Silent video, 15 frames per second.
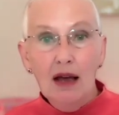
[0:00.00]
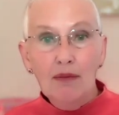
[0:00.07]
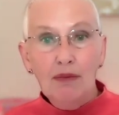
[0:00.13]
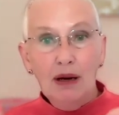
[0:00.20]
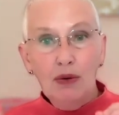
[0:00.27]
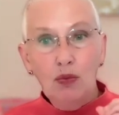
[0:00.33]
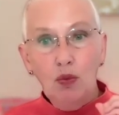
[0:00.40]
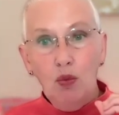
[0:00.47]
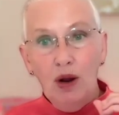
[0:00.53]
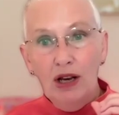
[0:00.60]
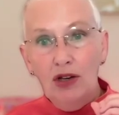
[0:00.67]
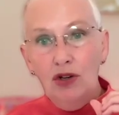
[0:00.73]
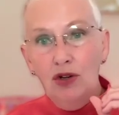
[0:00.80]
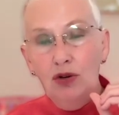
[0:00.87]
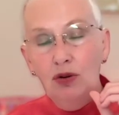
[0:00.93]
but
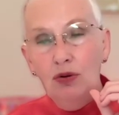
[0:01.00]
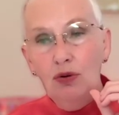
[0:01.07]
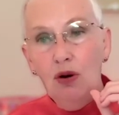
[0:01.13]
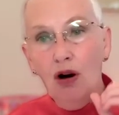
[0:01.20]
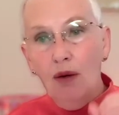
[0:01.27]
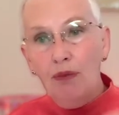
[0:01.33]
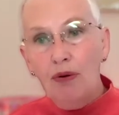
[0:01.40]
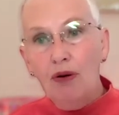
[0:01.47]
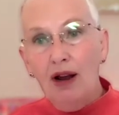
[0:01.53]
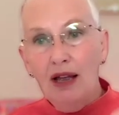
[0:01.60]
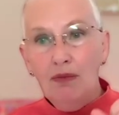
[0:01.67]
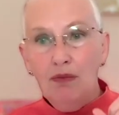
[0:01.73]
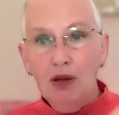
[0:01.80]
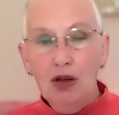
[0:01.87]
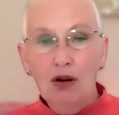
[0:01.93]
when you
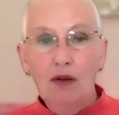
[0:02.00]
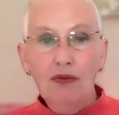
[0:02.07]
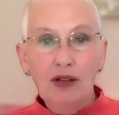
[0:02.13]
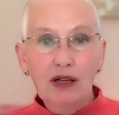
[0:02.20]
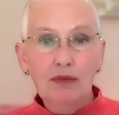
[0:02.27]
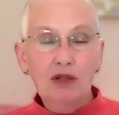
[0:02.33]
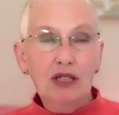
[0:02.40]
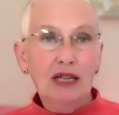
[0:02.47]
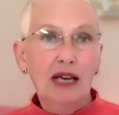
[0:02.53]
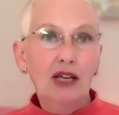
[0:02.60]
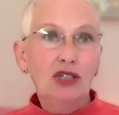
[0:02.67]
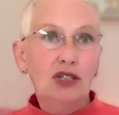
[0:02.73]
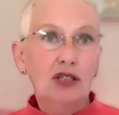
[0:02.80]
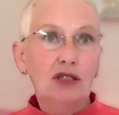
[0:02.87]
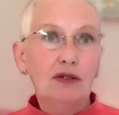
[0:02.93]
operate beyond the
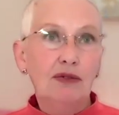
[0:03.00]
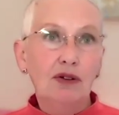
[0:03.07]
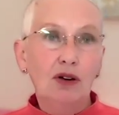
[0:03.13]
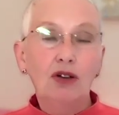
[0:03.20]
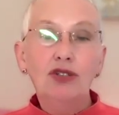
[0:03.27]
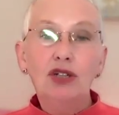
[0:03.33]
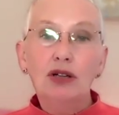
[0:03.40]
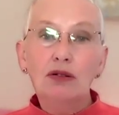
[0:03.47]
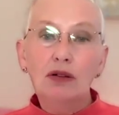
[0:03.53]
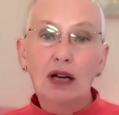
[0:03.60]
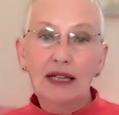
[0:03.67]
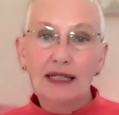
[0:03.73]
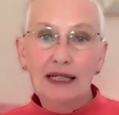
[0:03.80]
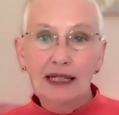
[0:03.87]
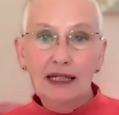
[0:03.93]
limitations of logical
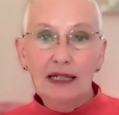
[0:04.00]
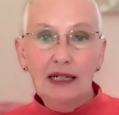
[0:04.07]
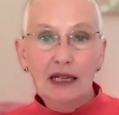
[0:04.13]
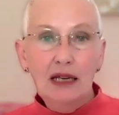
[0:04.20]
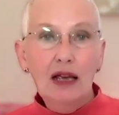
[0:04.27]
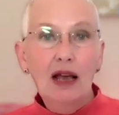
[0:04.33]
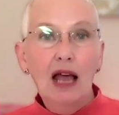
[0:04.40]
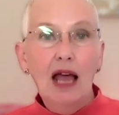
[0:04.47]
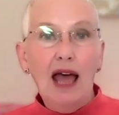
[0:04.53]
identity